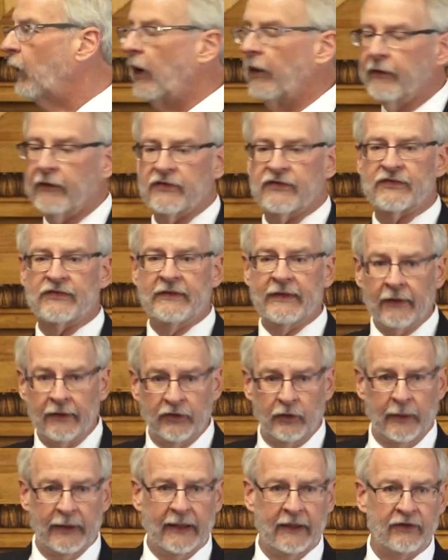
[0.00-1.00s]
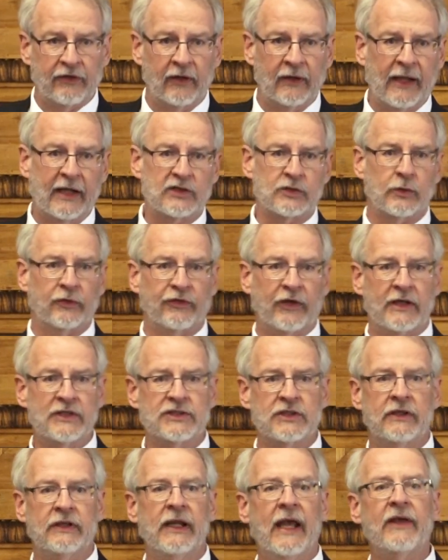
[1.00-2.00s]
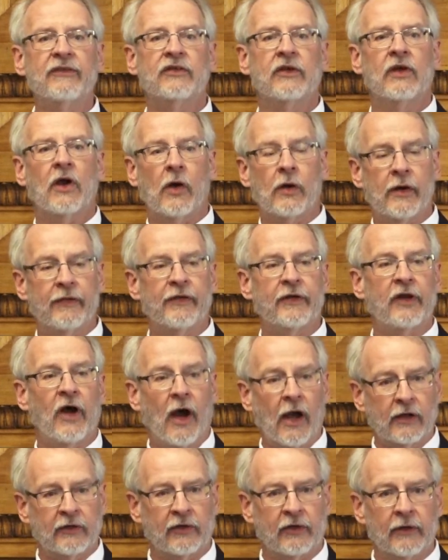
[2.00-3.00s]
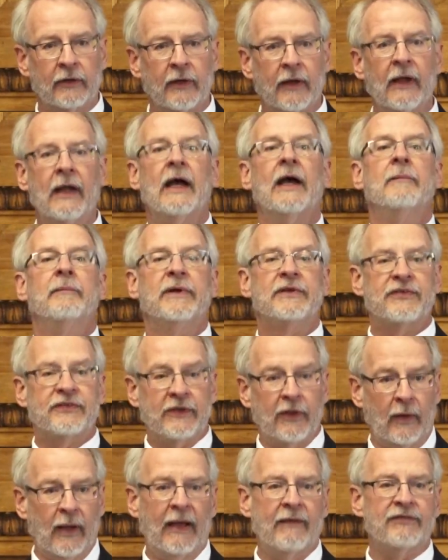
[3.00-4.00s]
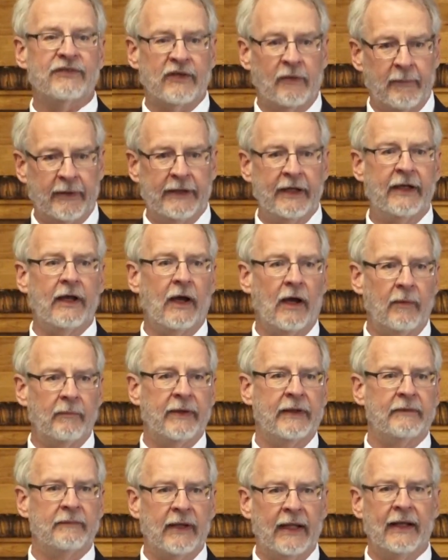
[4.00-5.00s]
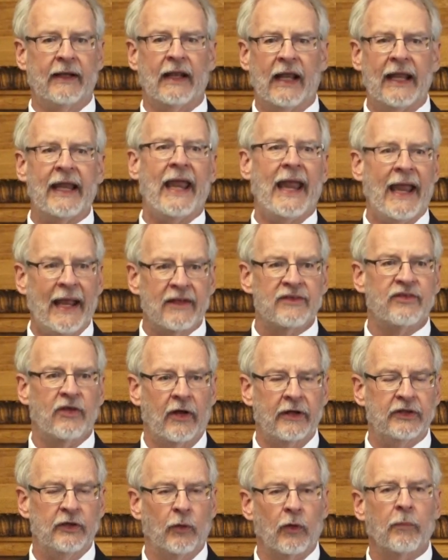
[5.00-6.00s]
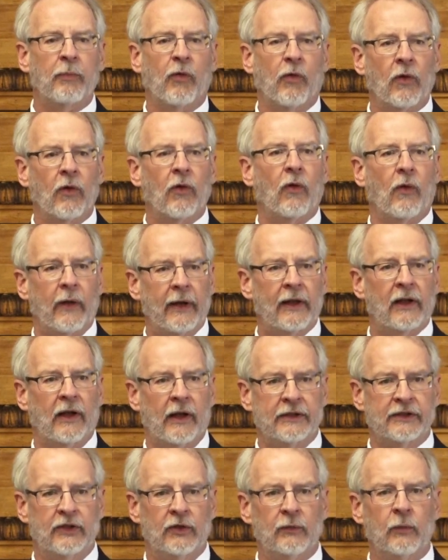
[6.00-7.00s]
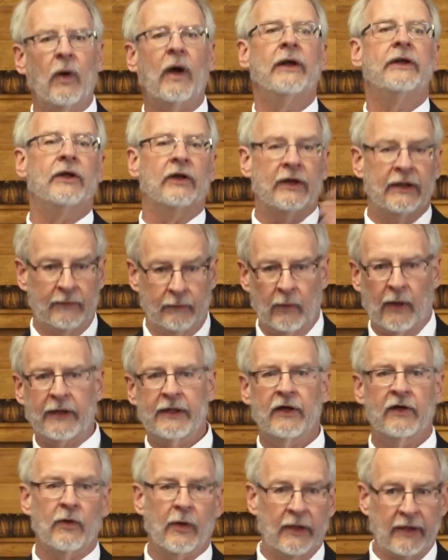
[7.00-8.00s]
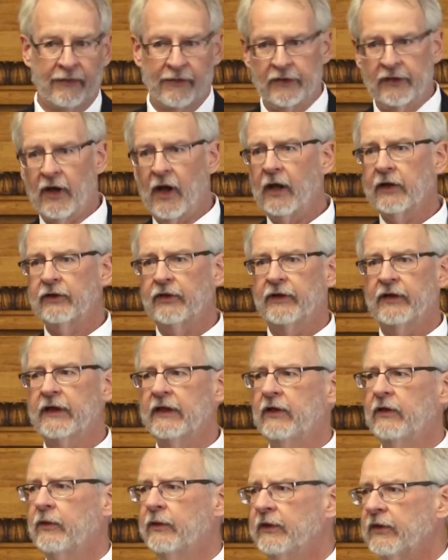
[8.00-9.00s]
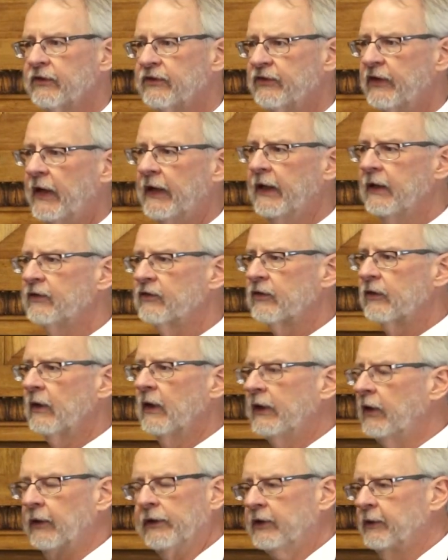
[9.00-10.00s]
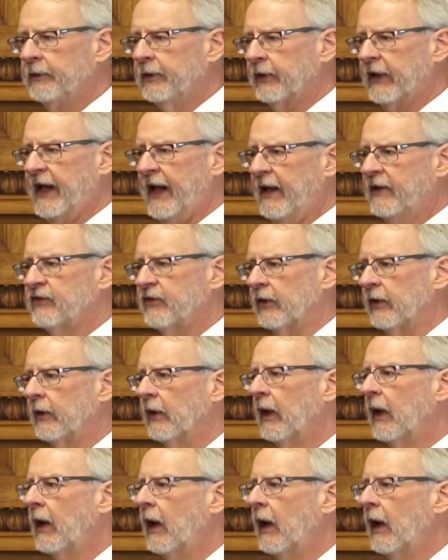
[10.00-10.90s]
while they're still doing intellectualization. Yes, go to the doctor, but still have somebody come and lay hands on you or pour oil on you while you're going to the doctor to cure your cancer.